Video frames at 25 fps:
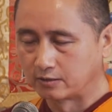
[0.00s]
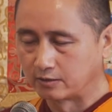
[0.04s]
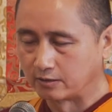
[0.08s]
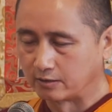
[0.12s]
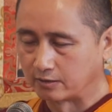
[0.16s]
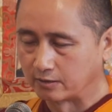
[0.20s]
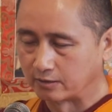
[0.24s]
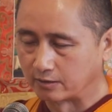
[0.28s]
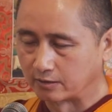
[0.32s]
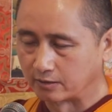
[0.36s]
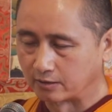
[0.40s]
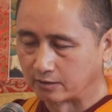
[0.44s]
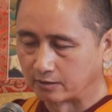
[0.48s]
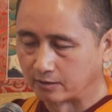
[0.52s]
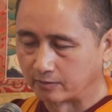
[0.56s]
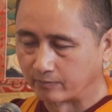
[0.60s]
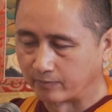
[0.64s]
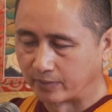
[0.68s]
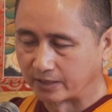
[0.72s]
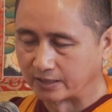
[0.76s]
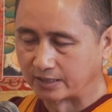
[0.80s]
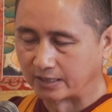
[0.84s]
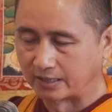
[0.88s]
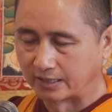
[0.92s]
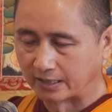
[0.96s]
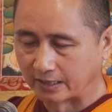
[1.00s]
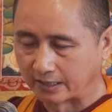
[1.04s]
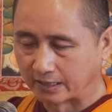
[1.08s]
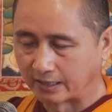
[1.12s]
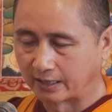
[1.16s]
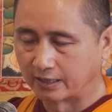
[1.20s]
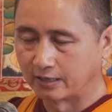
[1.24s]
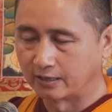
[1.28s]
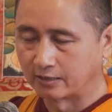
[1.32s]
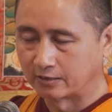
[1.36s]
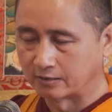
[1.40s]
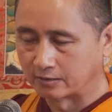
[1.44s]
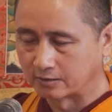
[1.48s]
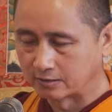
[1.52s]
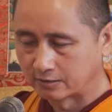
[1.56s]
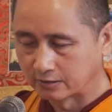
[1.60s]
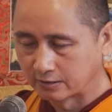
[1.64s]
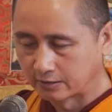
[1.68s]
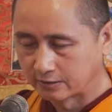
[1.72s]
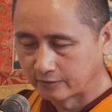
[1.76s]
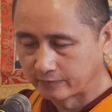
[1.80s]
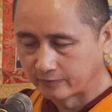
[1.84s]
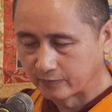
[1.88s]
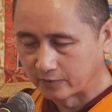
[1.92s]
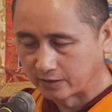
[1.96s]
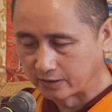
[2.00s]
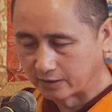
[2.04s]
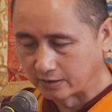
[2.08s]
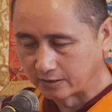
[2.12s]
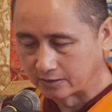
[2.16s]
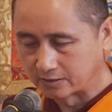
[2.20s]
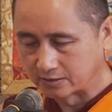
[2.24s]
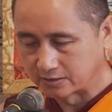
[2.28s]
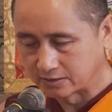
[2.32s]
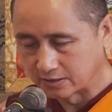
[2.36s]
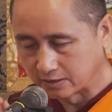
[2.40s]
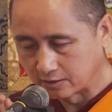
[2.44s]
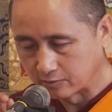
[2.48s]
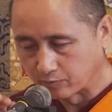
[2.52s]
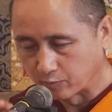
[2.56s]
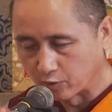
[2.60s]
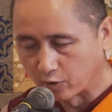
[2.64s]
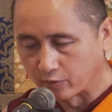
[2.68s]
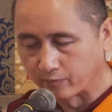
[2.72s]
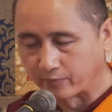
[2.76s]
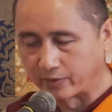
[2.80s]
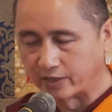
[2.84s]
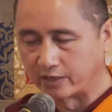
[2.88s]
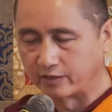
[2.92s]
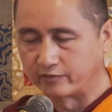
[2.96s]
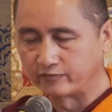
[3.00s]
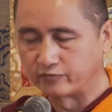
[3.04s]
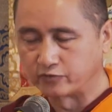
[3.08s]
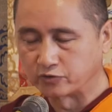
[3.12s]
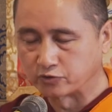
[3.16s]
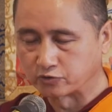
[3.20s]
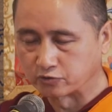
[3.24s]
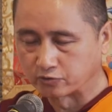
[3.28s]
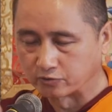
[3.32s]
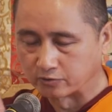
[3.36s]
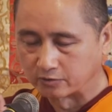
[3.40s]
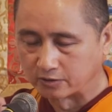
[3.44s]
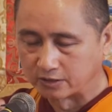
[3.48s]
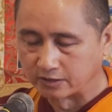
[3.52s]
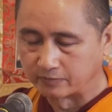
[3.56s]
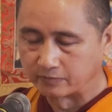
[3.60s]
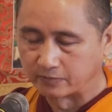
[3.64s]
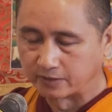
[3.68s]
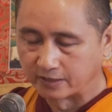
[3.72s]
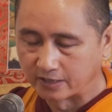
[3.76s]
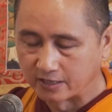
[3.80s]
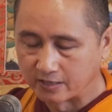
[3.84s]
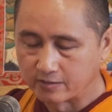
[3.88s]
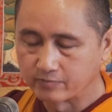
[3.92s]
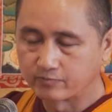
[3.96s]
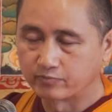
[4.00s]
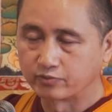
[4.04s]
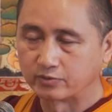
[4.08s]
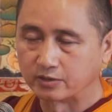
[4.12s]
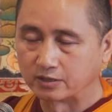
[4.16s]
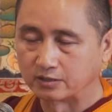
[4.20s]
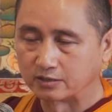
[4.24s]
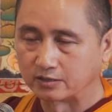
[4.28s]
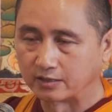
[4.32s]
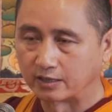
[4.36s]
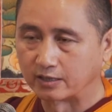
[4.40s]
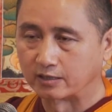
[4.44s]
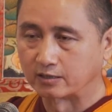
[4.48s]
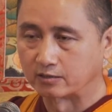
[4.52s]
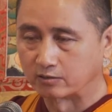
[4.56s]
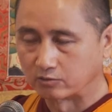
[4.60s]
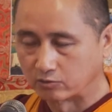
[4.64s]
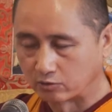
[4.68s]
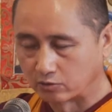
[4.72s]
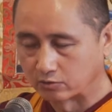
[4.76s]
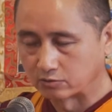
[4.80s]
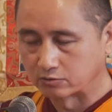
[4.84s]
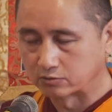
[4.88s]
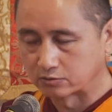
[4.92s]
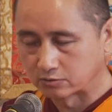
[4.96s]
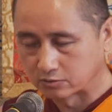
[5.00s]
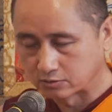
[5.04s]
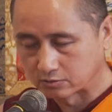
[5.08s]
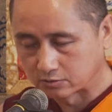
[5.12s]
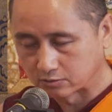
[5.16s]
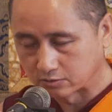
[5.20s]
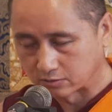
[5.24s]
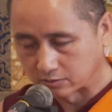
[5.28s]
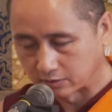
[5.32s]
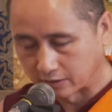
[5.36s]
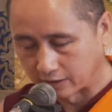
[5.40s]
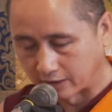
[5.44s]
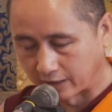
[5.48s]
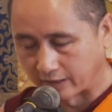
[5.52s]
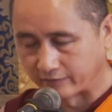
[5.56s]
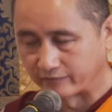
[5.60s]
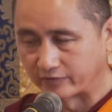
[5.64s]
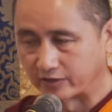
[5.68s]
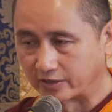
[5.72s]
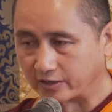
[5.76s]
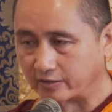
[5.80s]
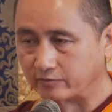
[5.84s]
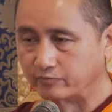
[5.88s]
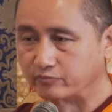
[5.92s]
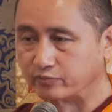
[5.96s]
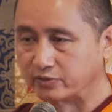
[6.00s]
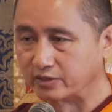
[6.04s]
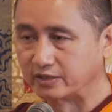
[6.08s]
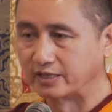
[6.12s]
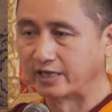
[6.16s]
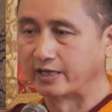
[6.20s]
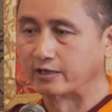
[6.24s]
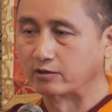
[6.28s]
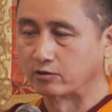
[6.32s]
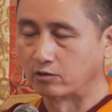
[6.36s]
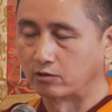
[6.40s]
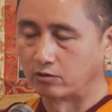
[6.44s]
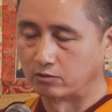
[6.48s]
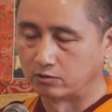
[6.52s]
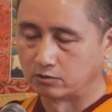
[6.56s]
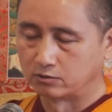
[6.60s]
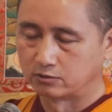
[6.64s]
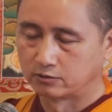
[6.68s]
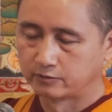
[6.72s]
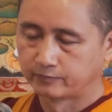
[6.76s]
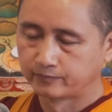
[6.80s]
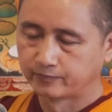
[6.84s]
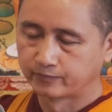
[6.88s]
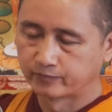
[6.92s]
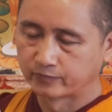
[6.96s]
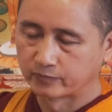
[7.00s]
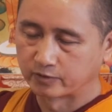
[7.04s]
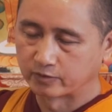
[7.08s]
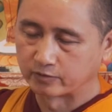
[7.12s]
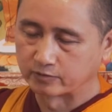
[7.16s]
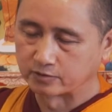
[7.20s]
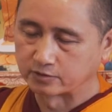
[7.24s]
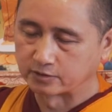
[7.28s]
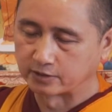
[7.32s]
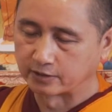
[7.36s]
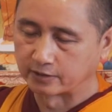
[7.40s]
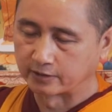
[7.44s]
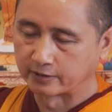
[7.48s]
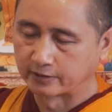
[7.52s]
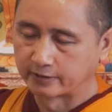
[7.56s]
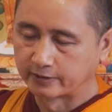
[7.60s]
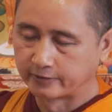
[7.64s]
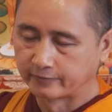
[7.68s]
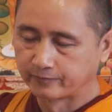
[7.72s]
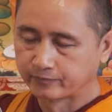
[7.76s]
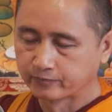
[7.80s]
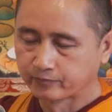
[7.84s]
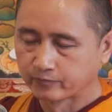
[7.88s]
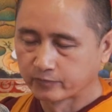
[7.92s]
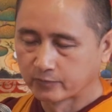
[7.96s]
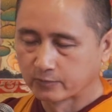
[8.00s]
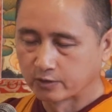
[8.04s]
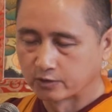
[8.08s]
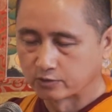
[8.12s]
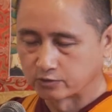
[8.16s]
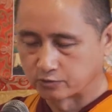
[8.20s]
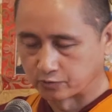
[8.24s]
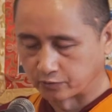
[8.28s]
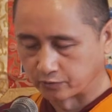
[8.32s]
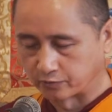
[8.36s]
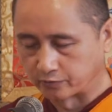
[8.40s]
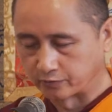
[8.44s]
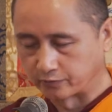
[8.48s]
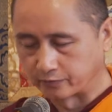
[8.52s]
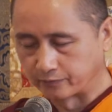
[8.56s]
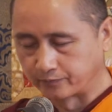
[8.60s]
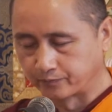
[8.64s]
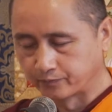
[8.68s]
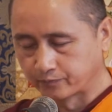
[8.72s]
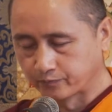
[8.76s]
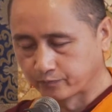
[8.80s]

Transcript: uh, but then again, it's still more beneficial to leave the imprint than not having imprint at all, you see. So